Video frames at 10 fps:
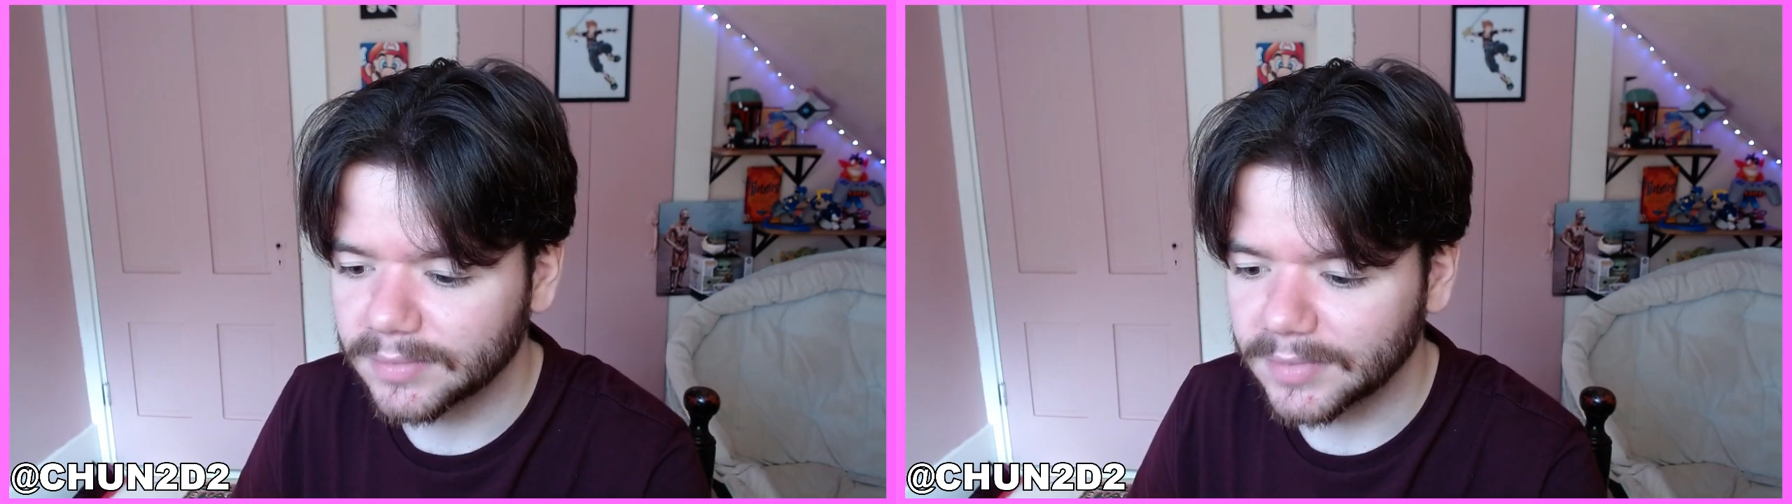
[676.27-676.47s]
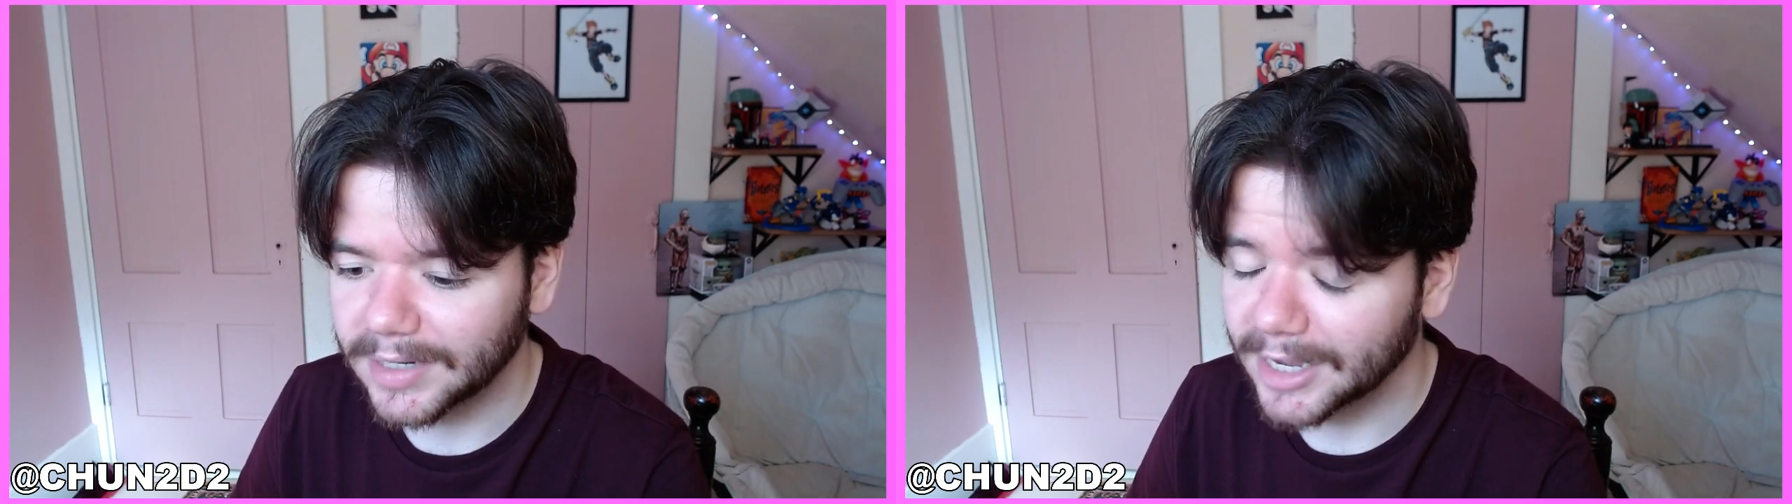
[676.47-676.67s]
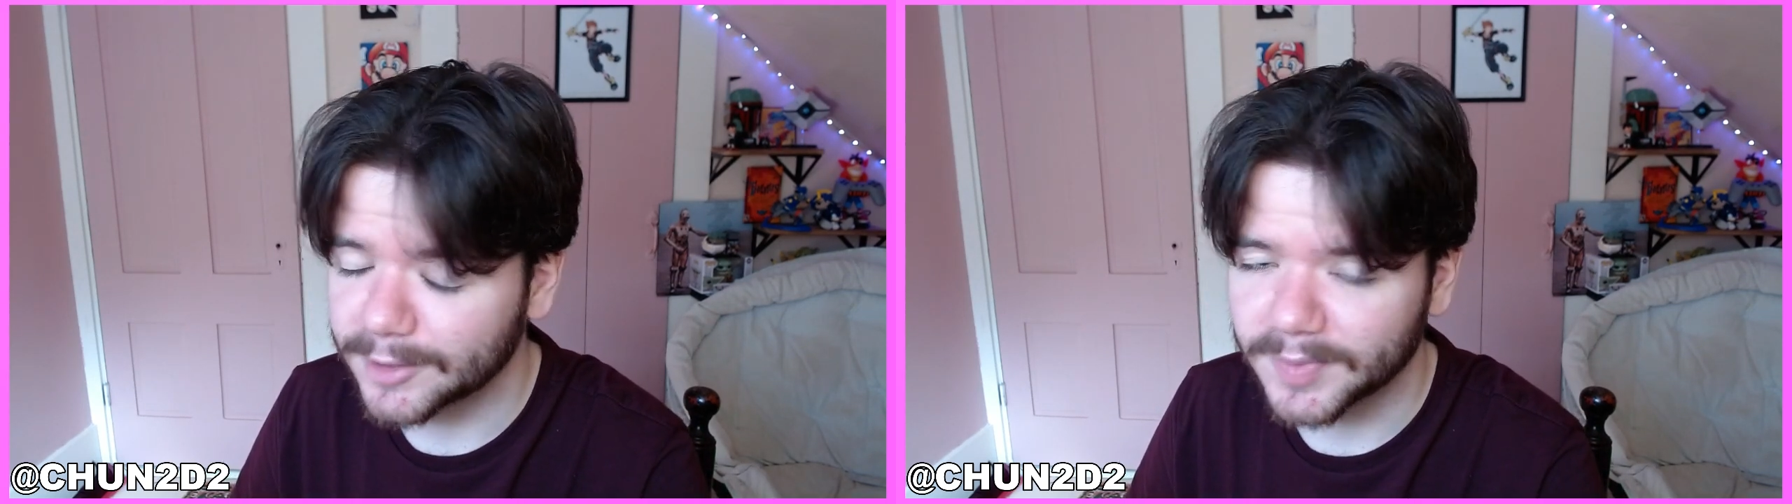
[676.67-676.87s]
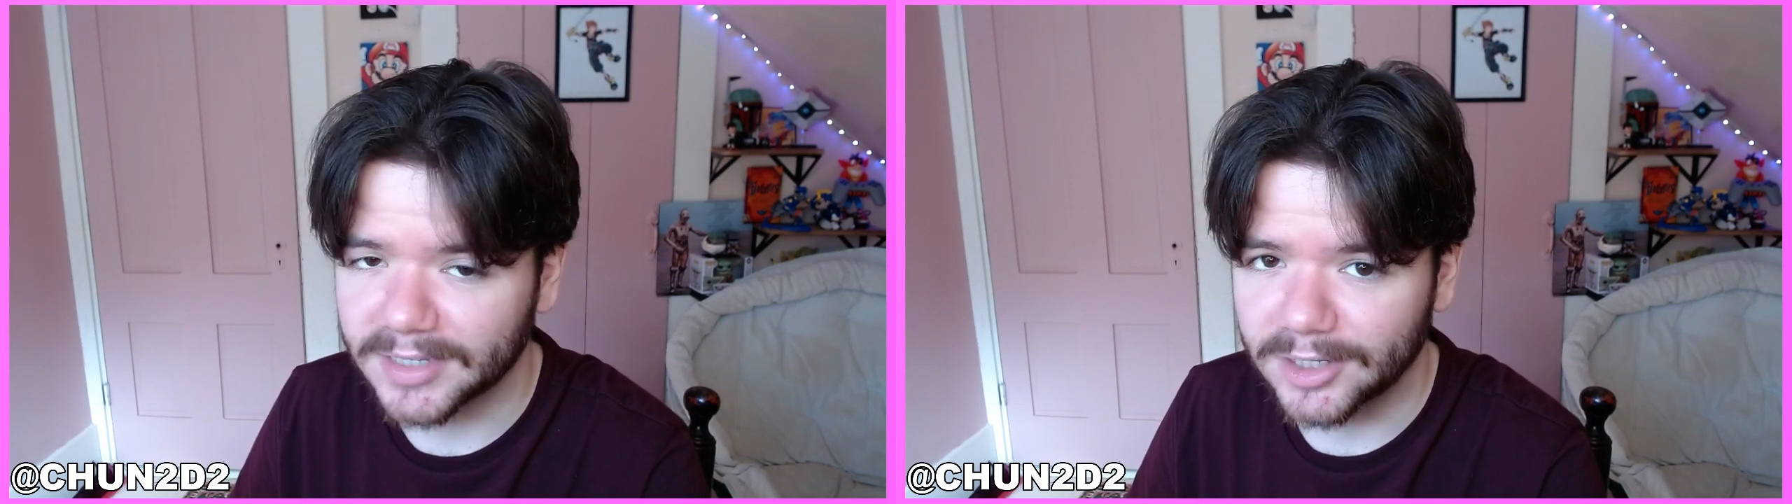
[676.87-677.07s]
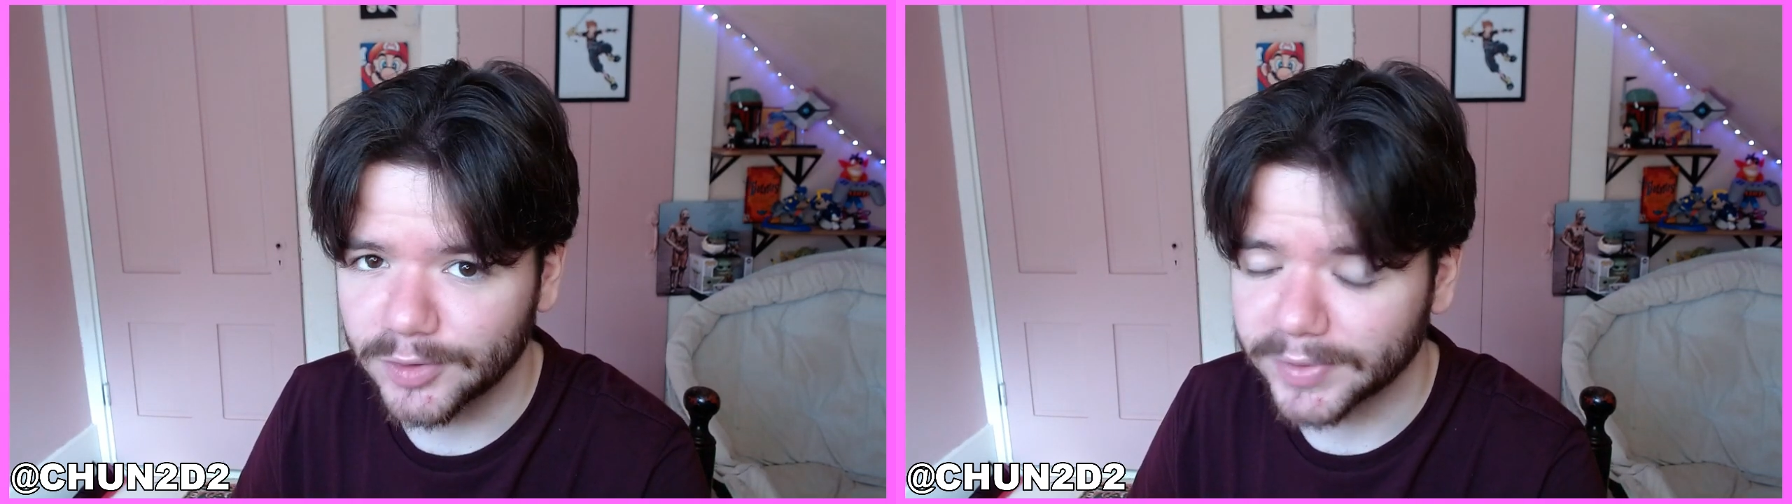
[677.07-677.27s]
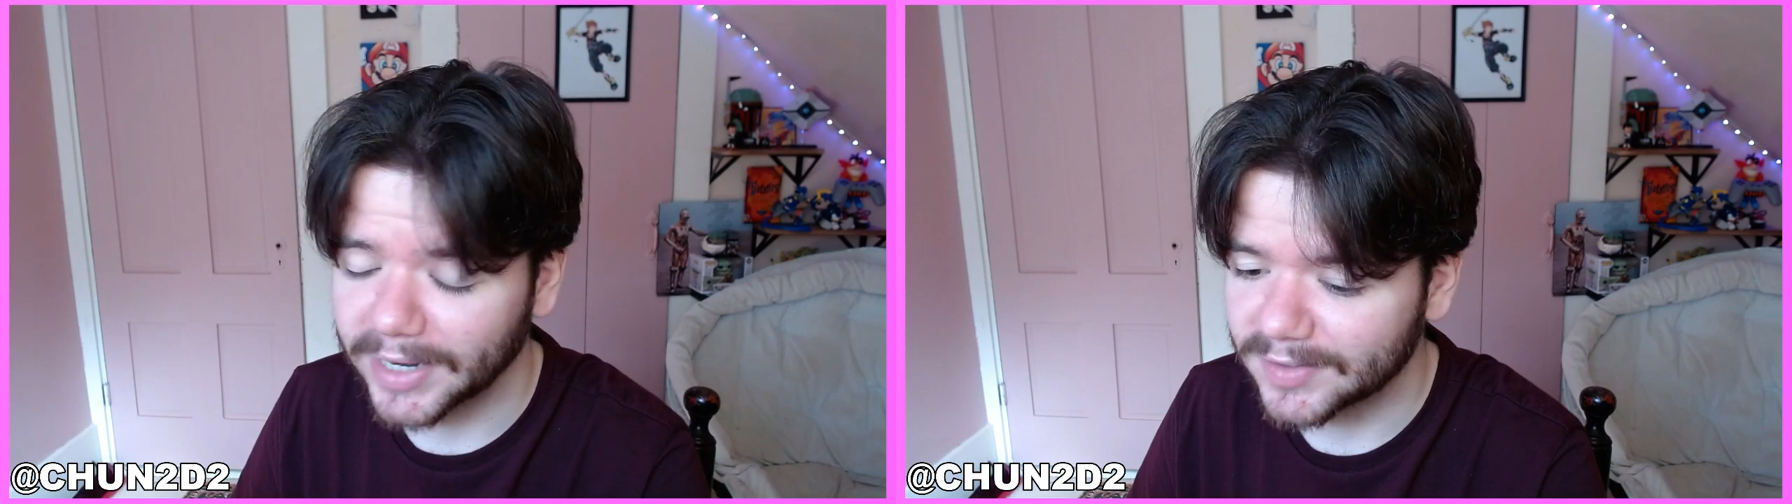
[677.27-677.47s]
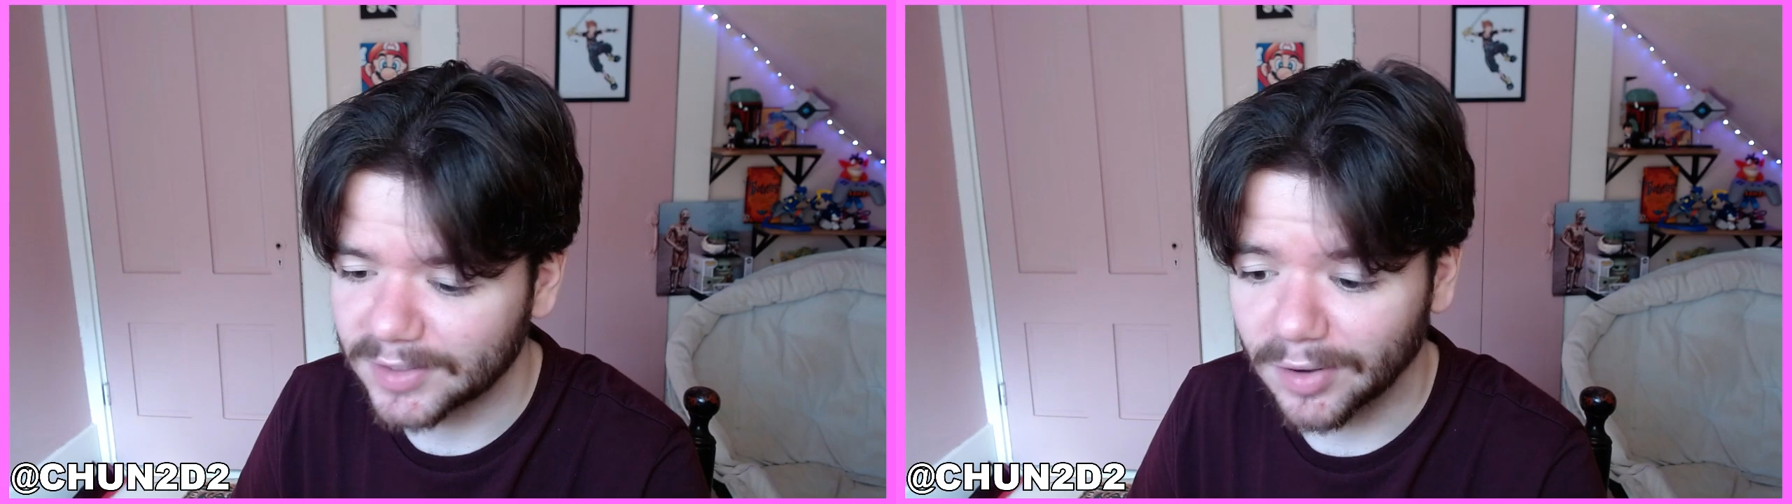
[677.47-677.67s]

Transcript: It has potential, it has the